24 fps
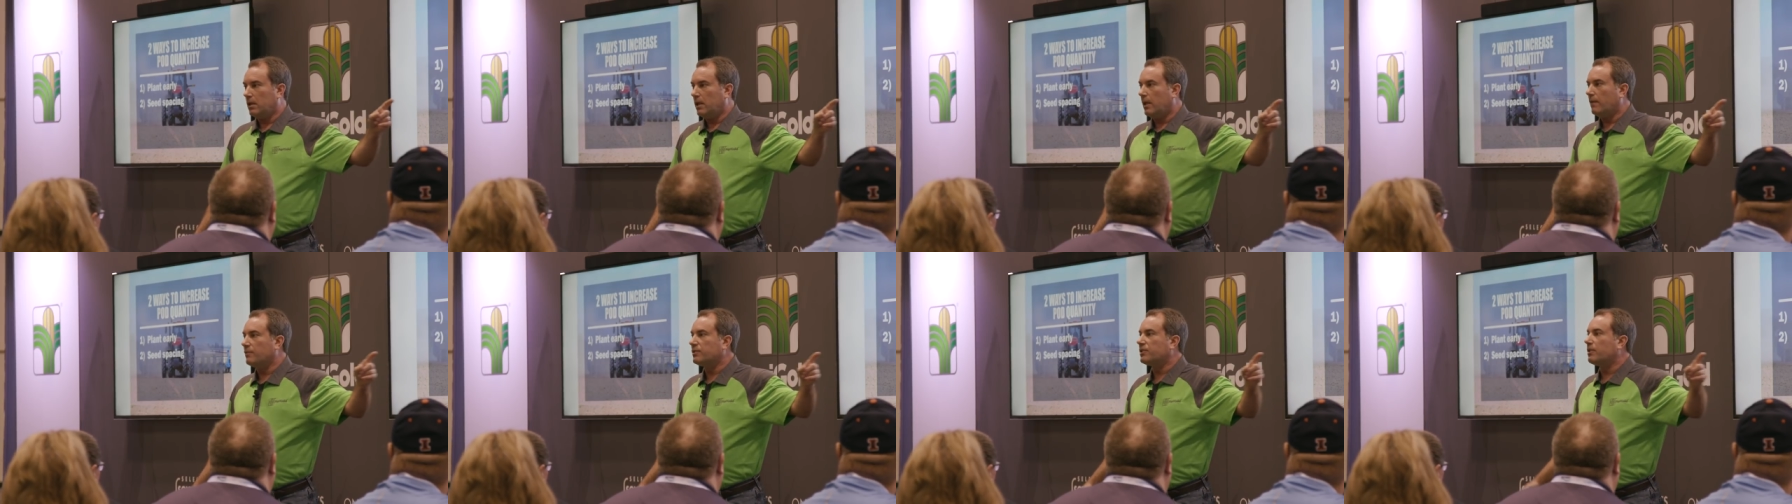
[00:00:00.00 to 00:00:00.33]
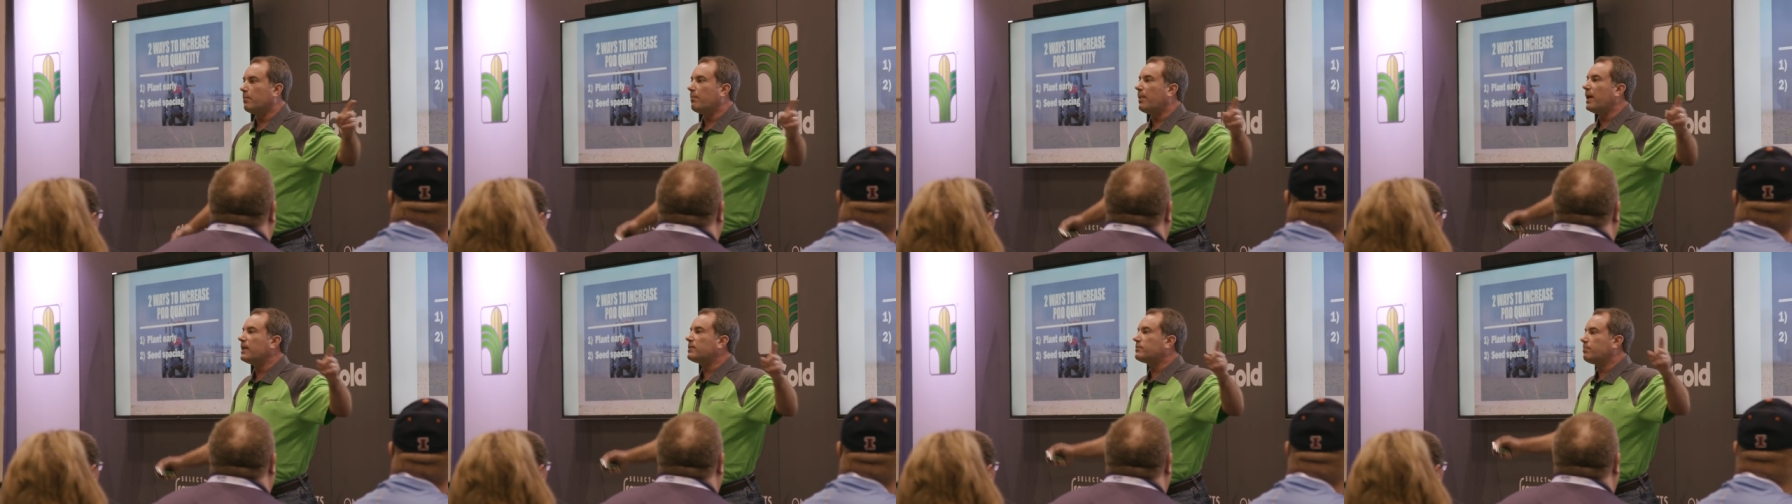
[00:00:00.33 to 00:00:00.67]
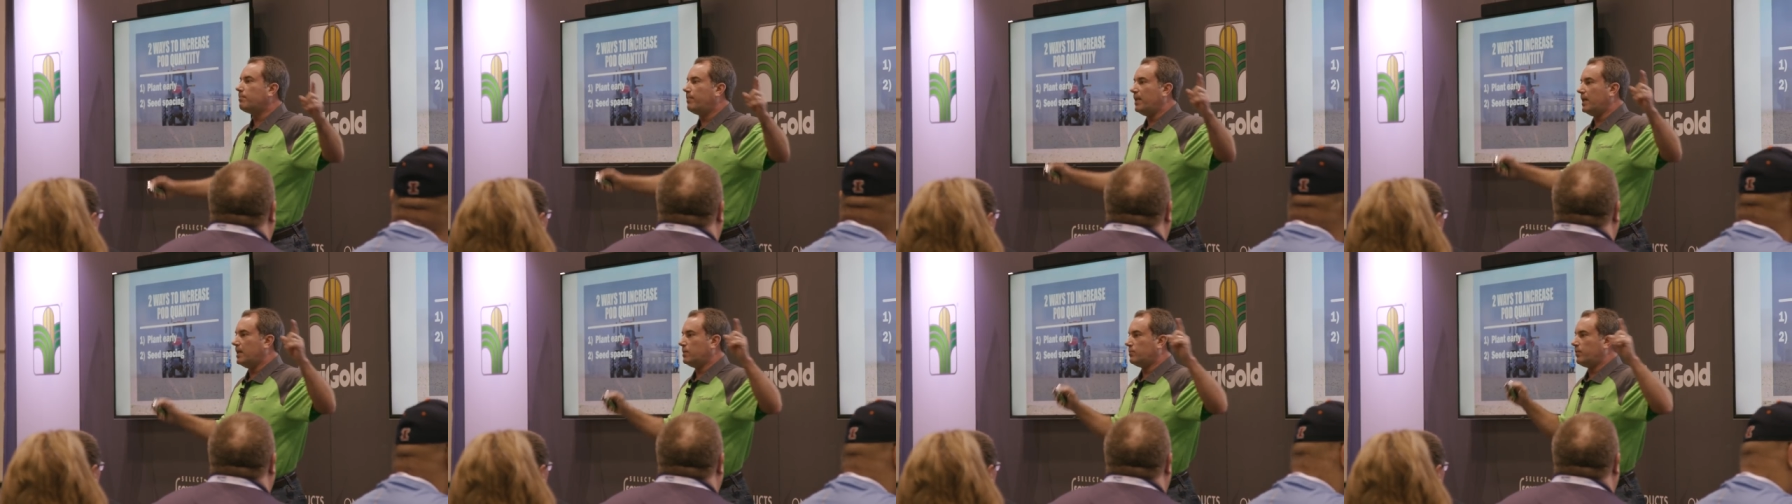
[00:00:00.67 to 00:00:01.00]
That was the best
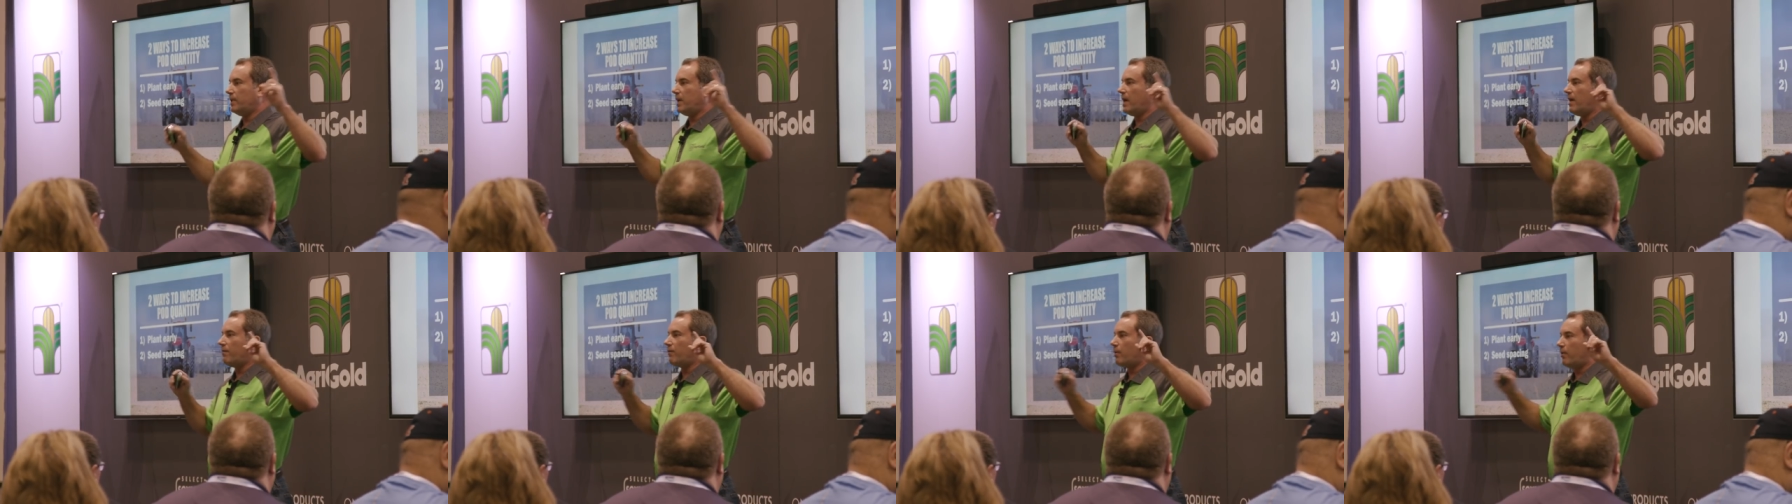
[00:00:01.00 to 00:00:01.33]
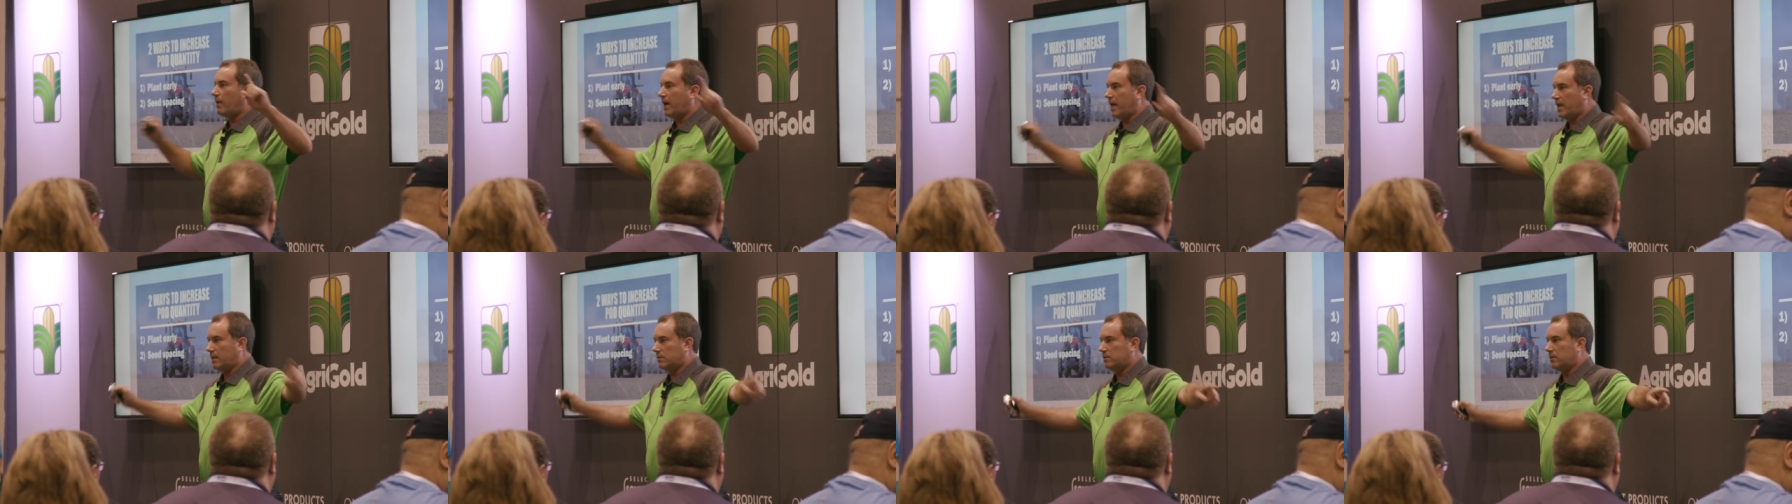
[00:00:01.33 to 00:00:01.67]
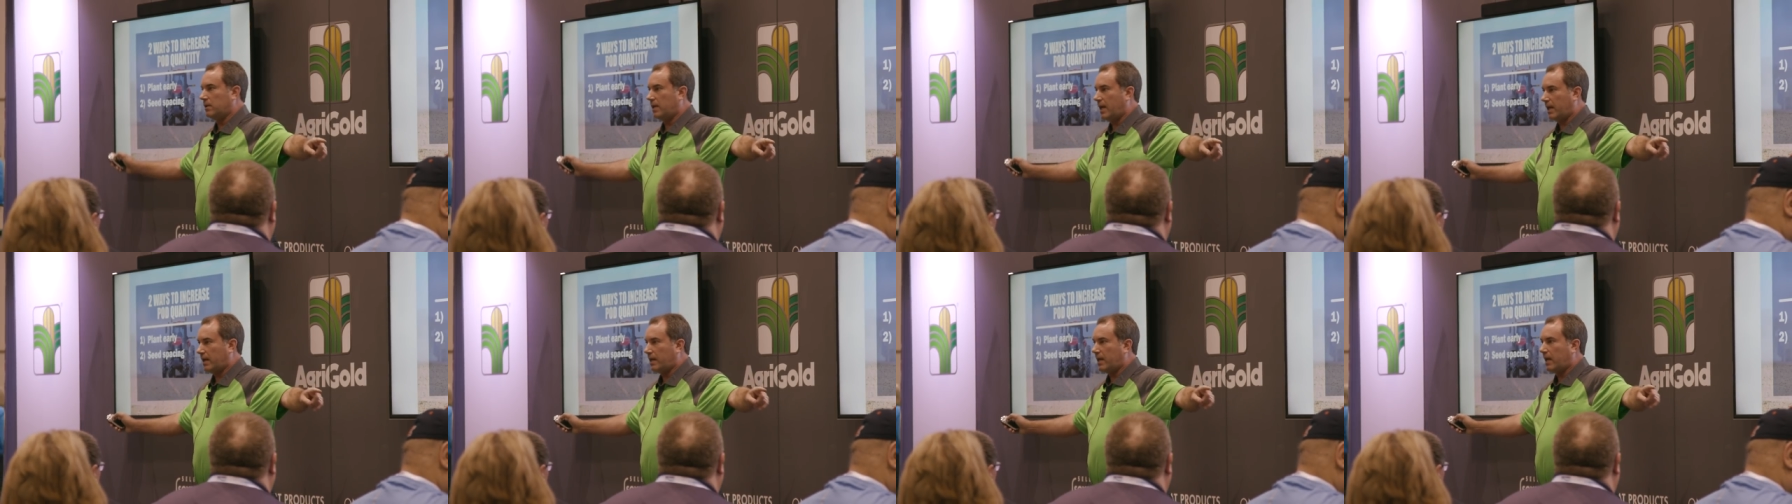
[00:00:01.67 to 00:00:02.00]
beans we'd ever raised
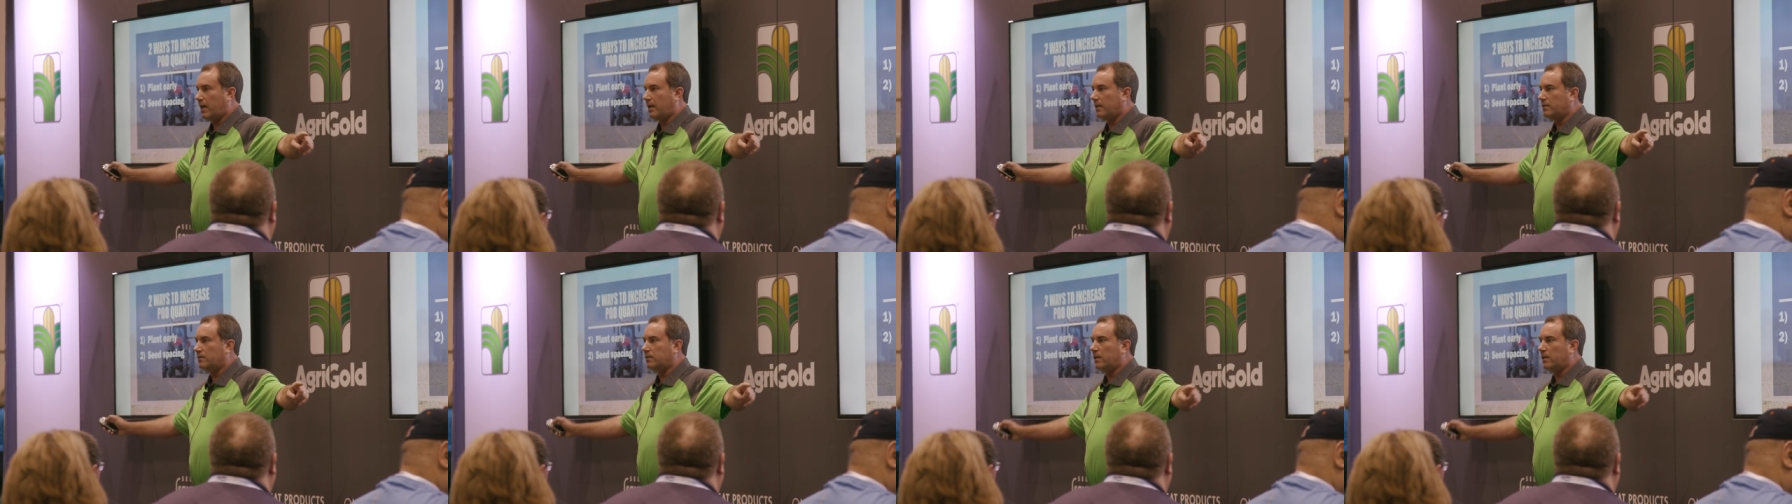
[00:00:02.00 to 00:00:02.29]
in that county,